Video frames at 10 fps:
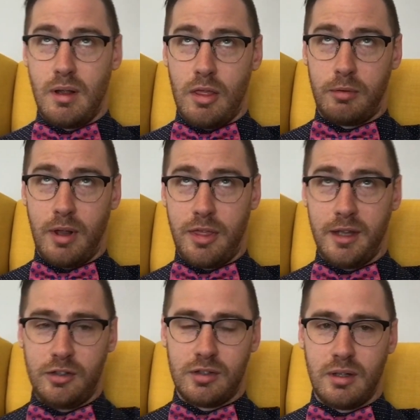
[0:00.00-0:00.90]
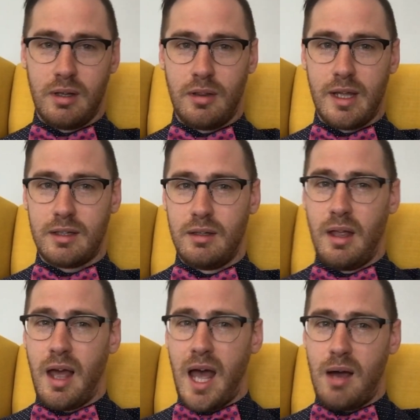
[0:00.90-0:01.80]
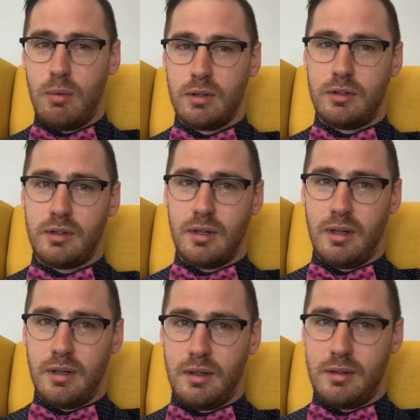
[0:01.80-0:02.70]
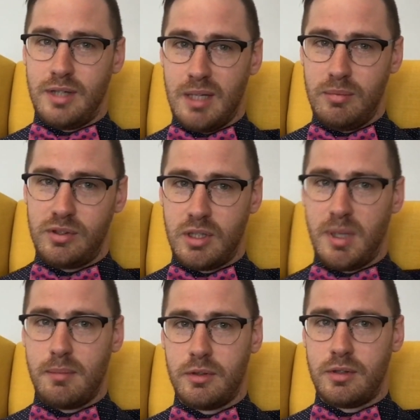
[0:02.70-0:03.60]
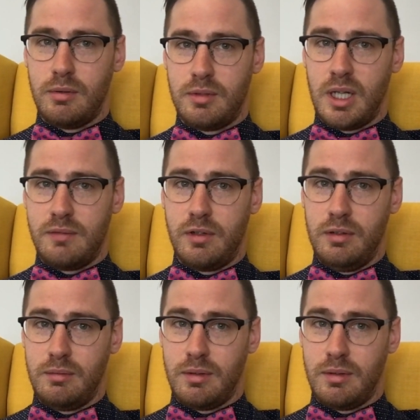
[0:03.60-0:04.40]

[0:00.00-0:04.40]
3 things that I want teams to be able to deliver